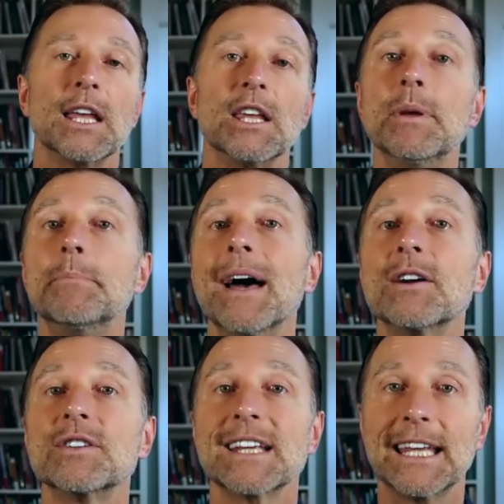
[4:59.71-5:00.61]
you'd be
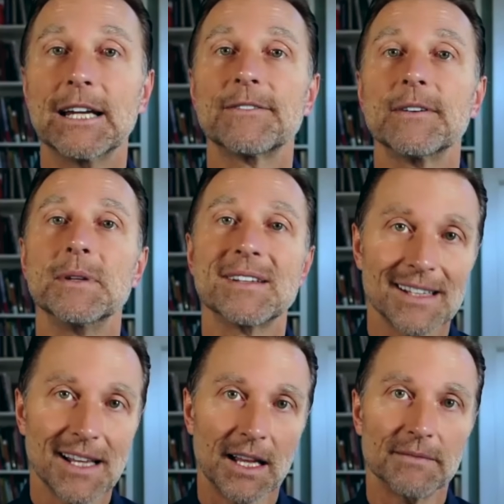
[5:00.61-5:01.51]
better to get it from the
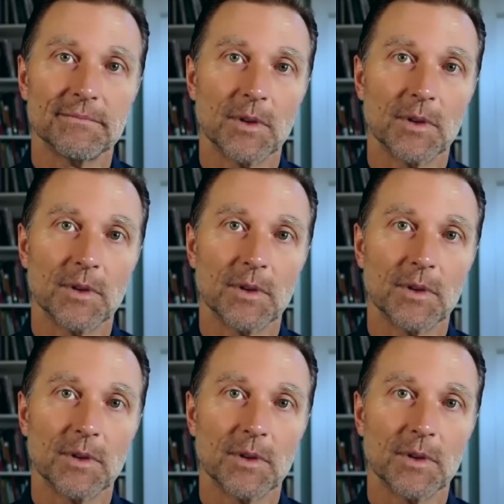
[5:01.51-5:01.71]
sun.